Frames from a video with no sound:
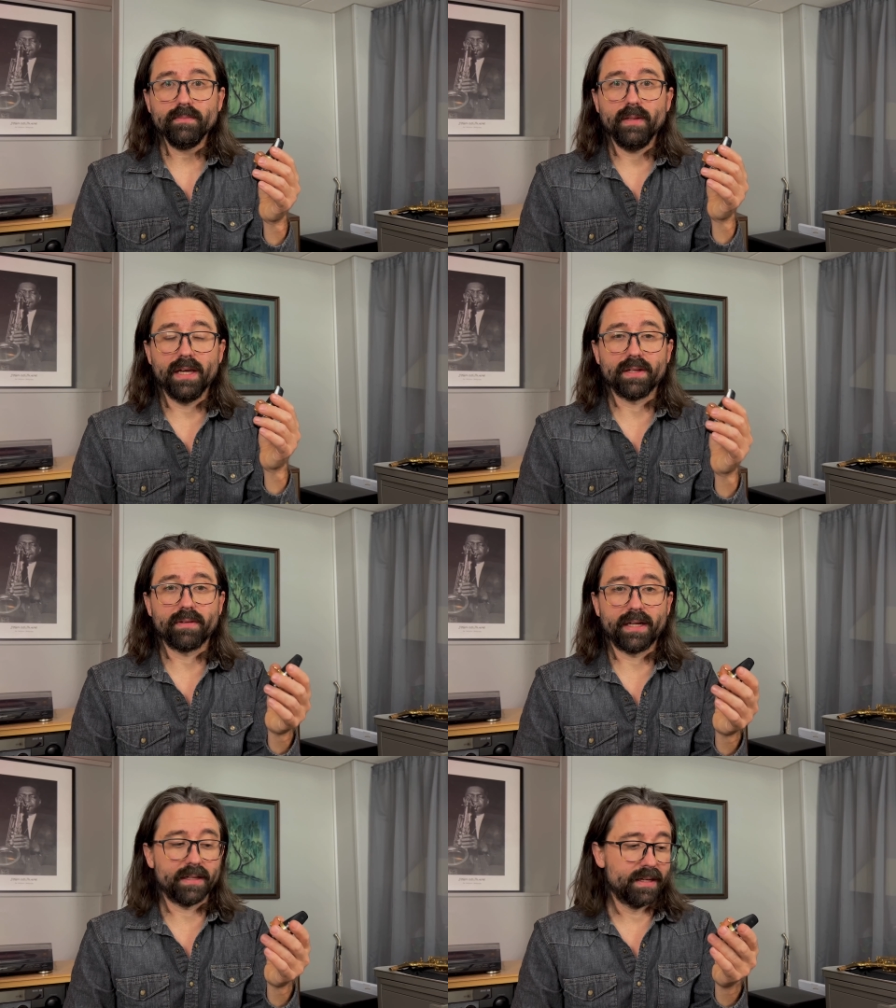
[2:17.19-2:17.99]
and the
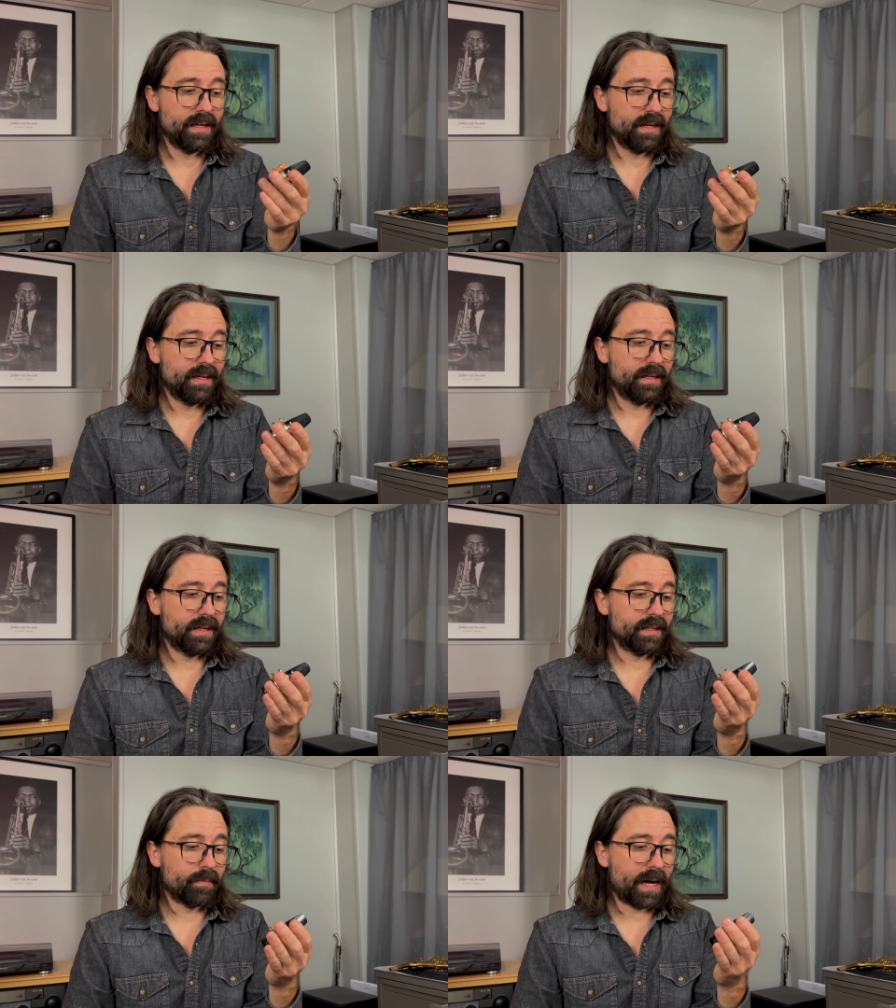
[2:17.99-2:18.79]
reed
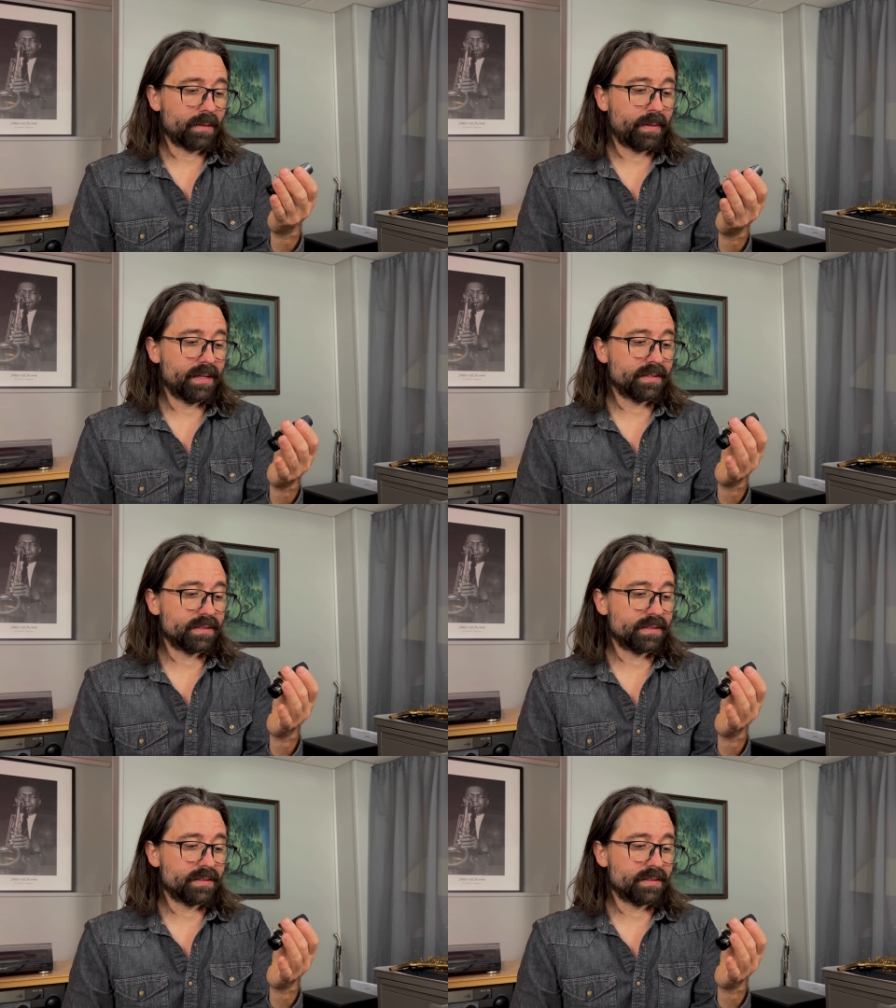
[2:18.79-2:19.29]
and the mouthpiece is